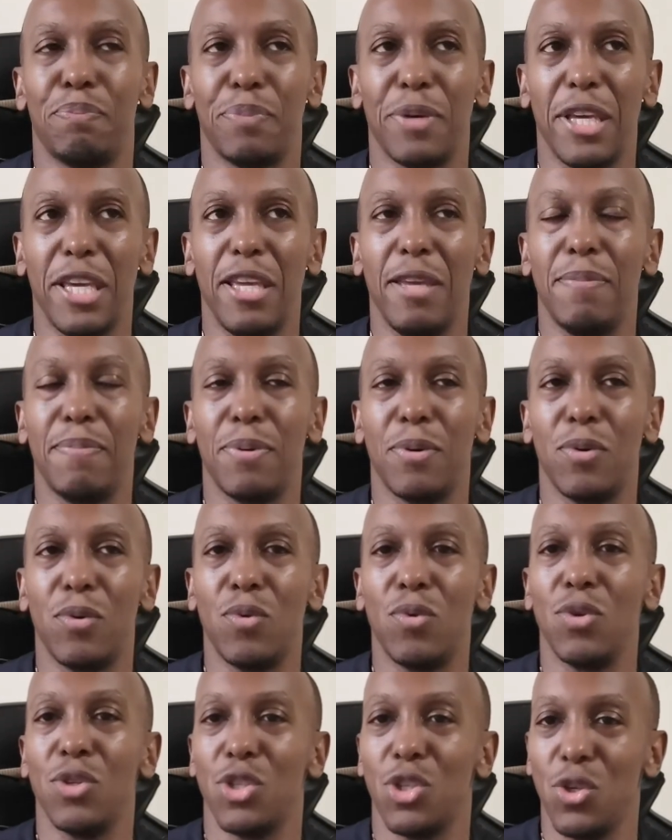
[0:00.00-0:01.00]

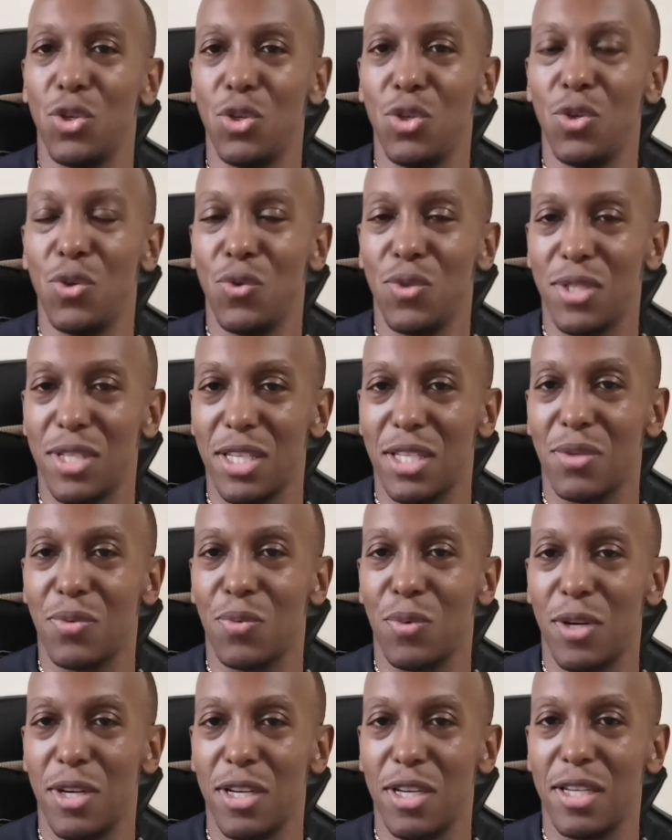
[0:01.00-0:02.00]
people do use this
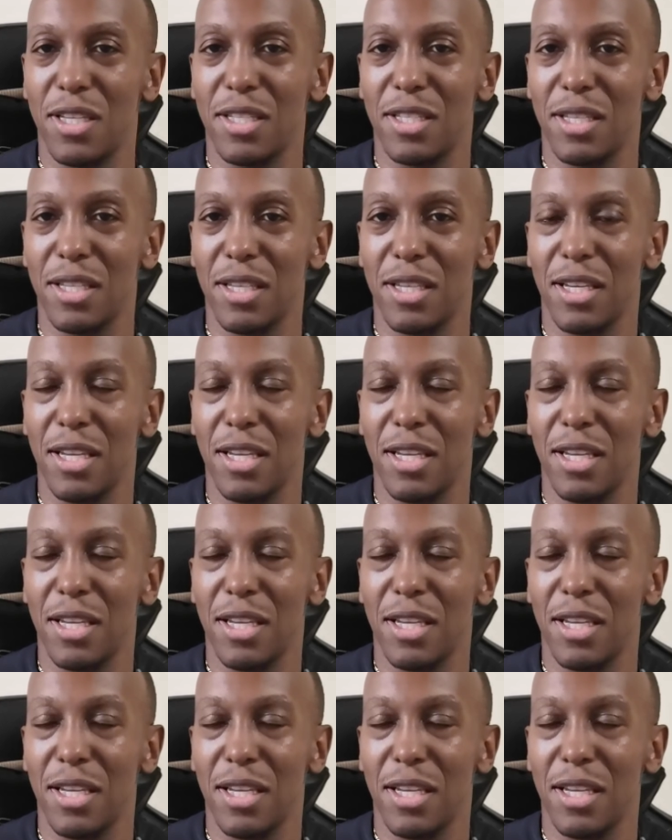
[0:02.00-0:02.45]
word,